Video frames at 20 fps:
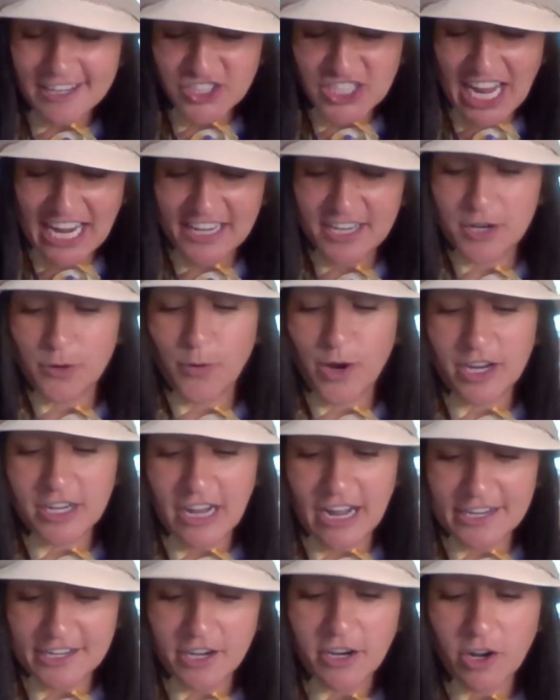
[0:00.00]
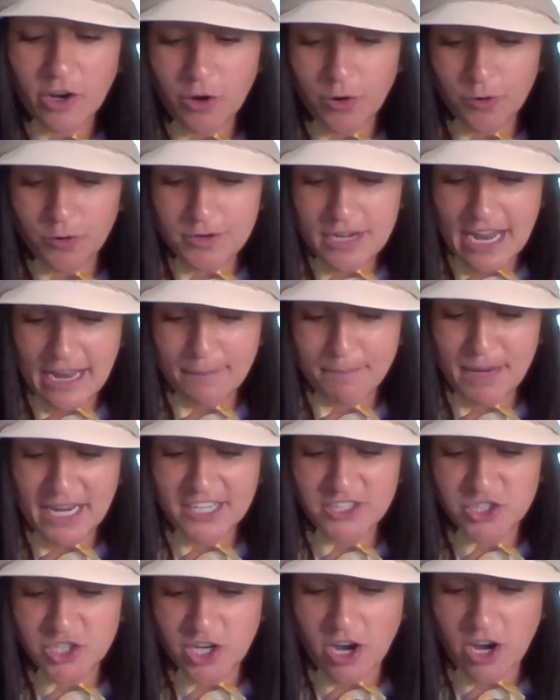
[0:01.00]
check your work on your own and
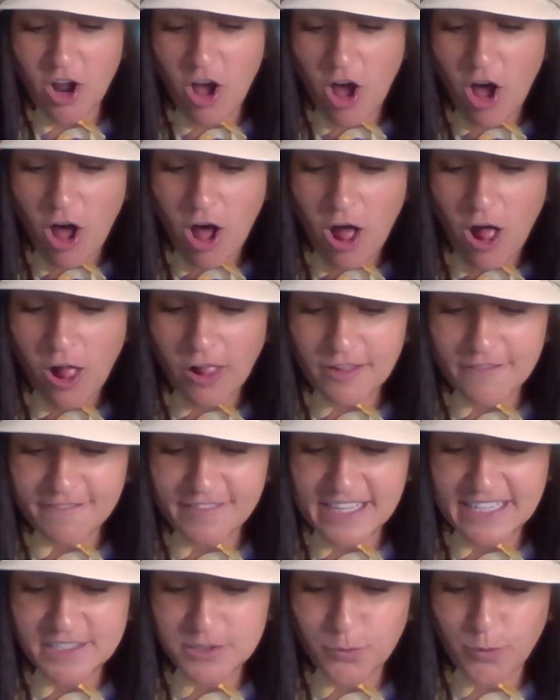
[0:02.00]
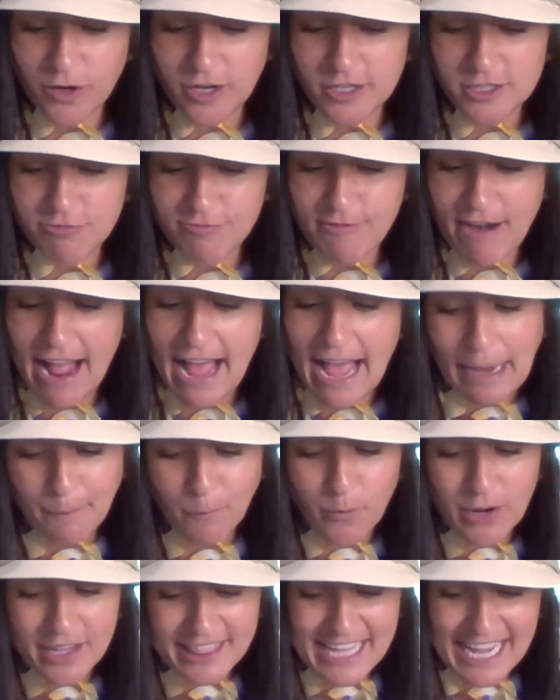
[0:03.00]
make sure all of these words rhyme
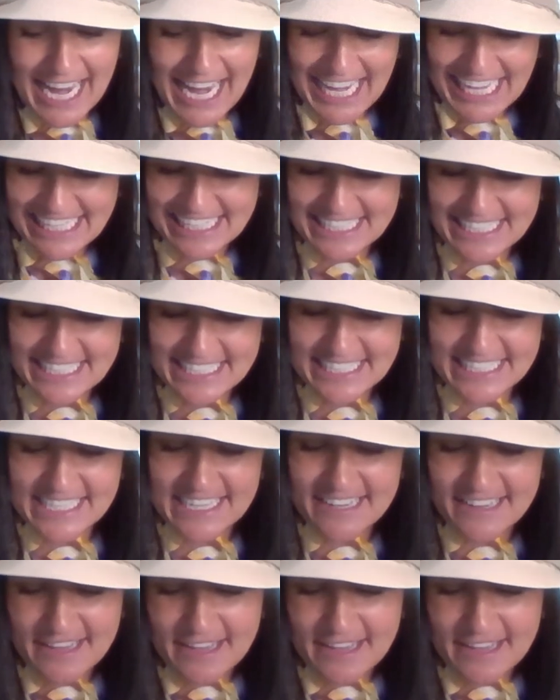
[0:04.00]
with ace.